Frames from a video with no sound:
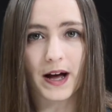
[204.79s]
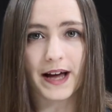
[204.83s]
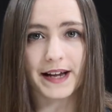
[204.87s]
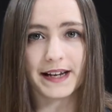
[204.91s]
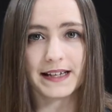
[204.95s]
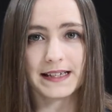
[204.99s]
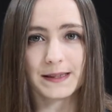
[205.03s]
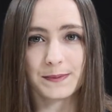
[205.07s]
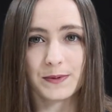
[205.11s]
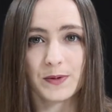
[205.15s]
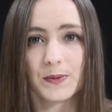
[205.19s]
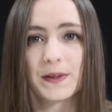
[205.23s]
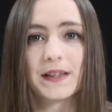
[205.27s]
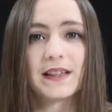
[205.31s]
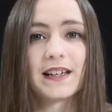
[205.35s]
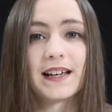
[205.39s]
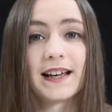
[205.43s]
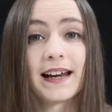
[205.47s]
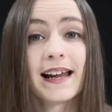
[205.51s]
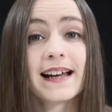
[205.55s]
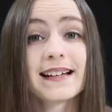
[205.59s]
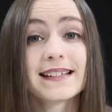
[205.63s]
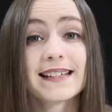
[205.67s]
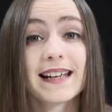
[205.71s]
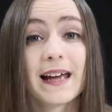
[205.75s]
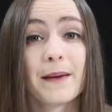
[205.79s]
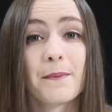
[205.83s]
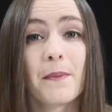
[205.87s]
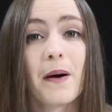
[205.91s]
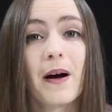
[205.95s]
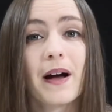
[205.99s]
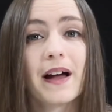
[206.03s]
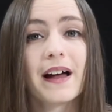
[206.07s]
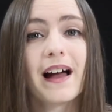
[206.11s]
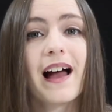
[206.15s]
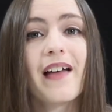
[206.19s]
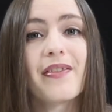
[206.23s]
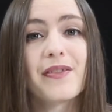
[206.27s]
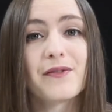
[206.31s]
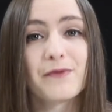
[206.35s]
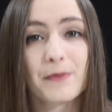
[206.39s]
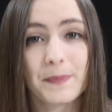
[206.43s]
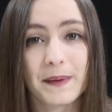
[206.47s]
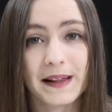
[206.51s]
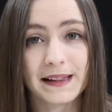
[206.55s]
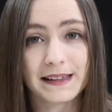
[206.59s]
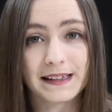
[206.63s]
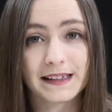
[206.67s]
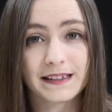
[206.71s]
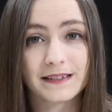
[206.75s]
and it is between the Galactic Empire and
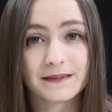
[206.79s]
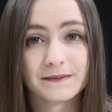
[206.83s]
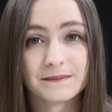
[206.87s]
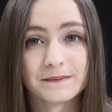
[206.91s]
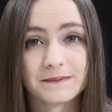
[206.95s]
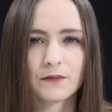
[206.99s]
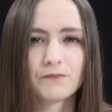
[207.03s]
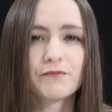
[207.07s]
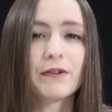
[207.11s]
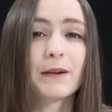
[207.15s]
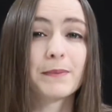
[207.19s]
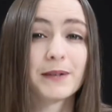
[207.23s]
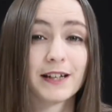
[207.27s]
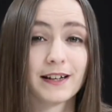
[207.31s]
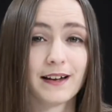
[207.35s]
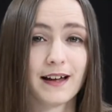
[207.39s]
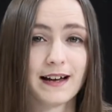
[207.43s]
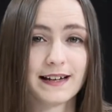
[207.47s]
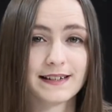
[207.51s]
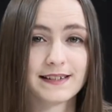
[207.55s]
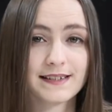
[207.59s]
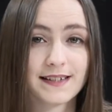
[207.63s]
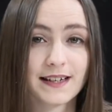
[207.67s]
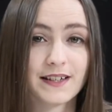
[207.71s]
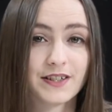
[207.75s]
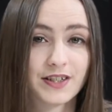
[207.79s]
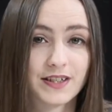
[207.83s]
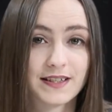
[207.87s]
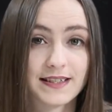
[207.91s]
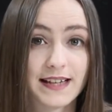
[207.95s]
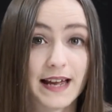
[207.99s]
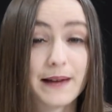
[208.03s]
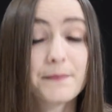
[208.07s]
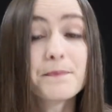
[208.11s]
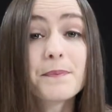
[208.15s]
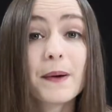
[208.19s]
the Rebel Alliance, I should say.